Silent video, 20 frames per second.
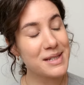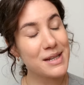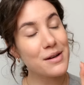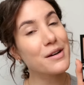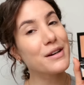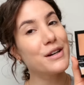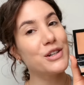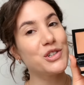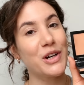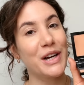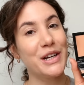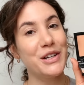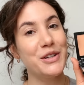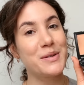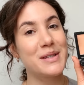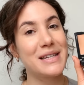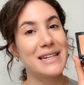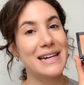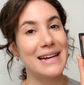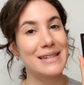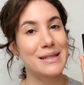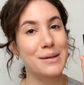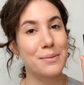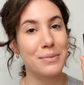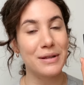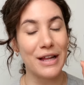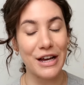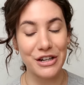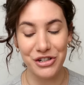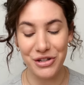still gonna try and use it as a
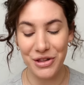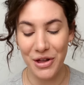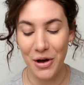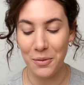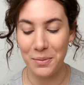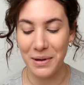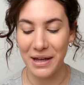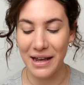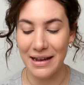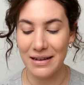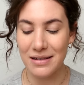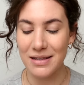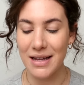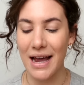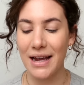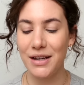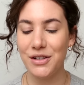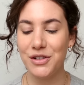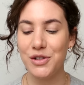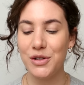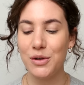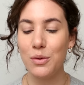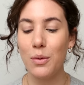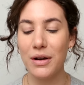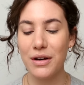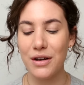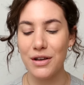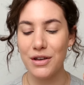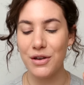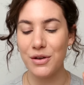blush though, because I do
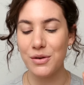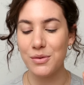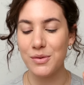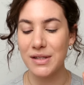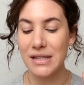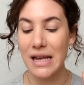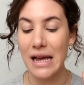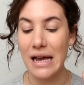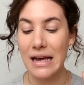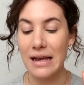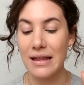want to use